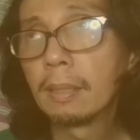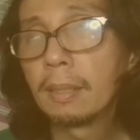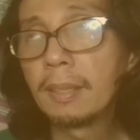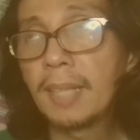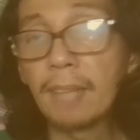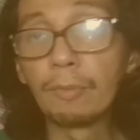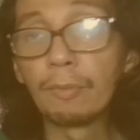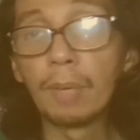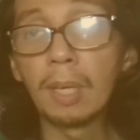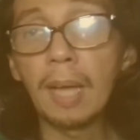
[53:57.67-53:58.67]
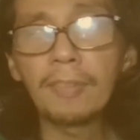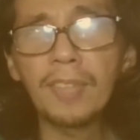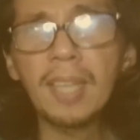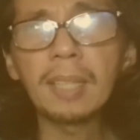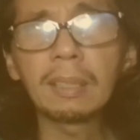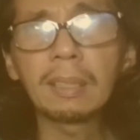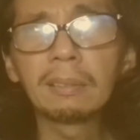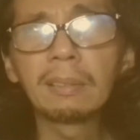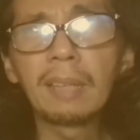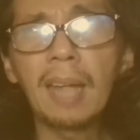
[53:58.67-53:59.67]
In the end, well, I think
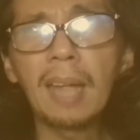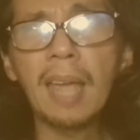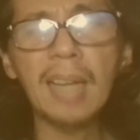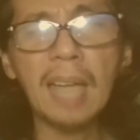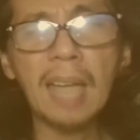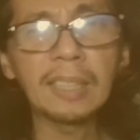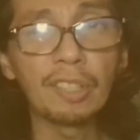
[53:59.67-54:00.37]
Eren acted